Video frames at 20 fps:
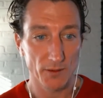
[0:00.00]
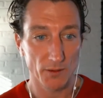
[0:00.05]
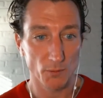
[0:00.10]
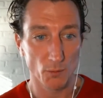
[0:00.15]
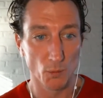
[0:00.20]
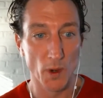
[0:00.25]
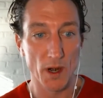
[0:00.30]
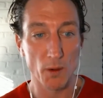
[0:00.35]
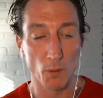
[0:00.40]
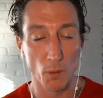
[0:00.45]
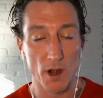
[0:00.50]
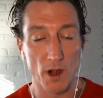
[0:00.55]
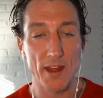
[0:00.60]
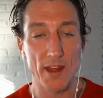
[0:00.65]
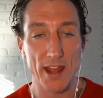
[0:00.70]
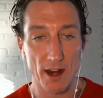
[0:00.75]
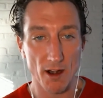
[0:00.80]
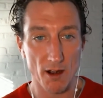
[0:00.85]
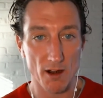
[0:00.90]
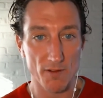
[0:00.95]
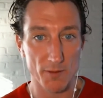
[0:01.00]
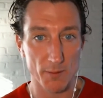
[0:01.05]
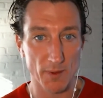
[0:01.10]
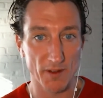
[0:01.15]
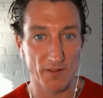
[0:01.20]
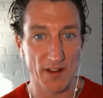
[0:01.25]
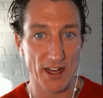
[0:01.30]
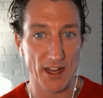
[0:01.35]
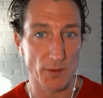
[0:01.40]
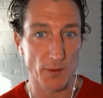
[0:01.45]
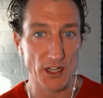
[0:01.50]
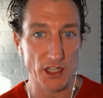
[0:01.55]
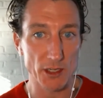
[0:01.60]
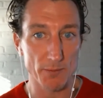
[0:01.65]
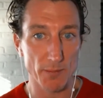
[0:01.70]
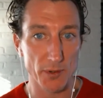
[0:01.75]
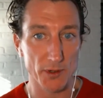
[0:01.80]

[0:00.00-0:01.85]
where they are from a valuation